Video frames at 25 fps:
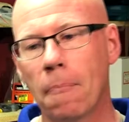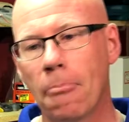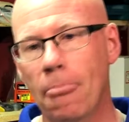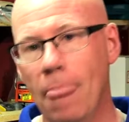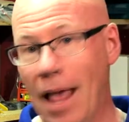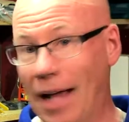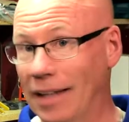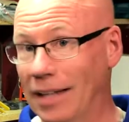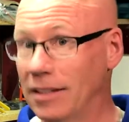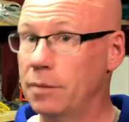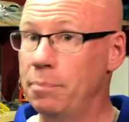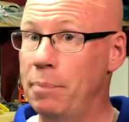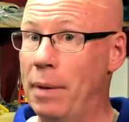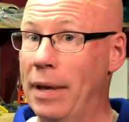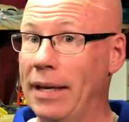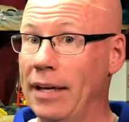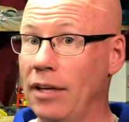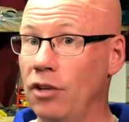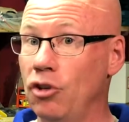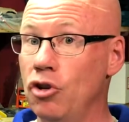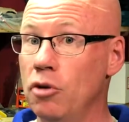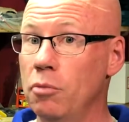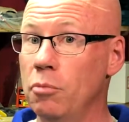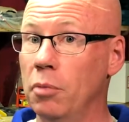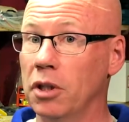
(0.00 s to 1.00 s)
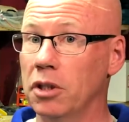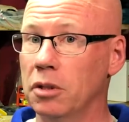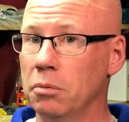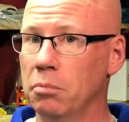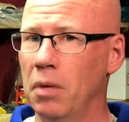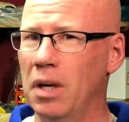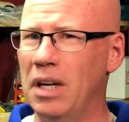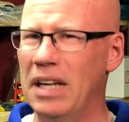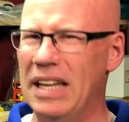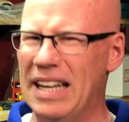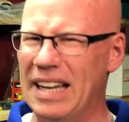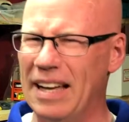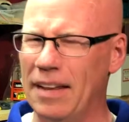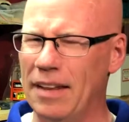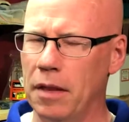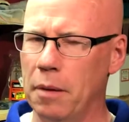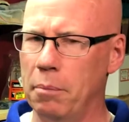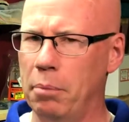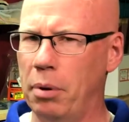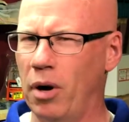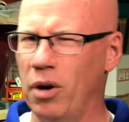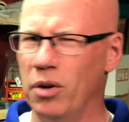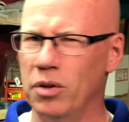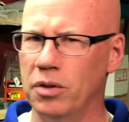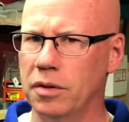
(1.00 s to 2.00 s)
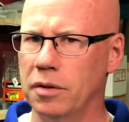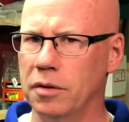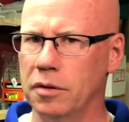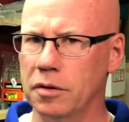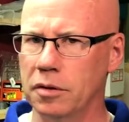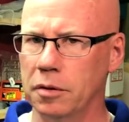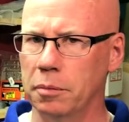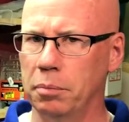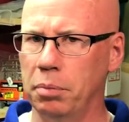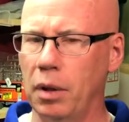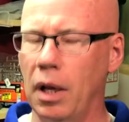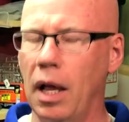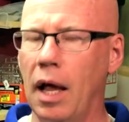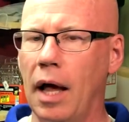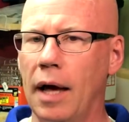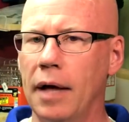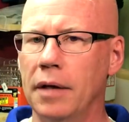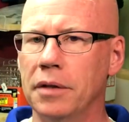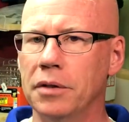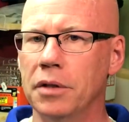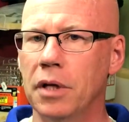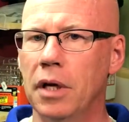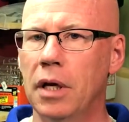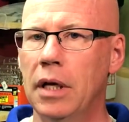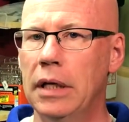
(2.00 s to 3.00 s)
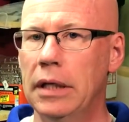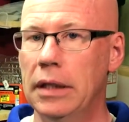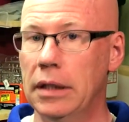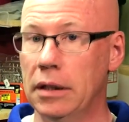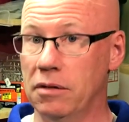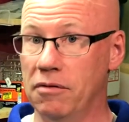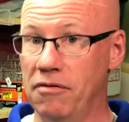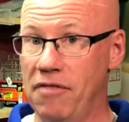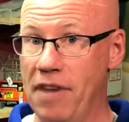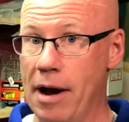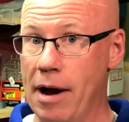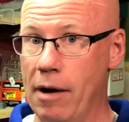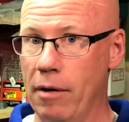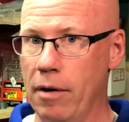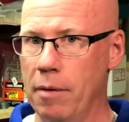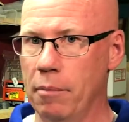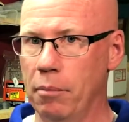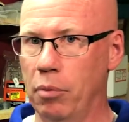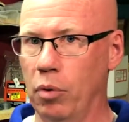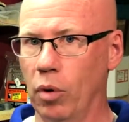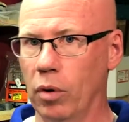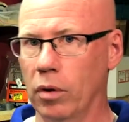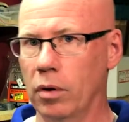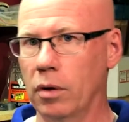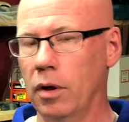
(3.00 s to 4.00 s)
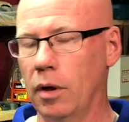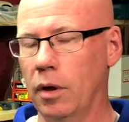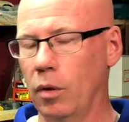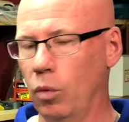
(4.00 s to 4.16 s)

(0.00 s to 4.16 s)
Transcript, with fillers: Not spending too much money on the parts and supplies is very important,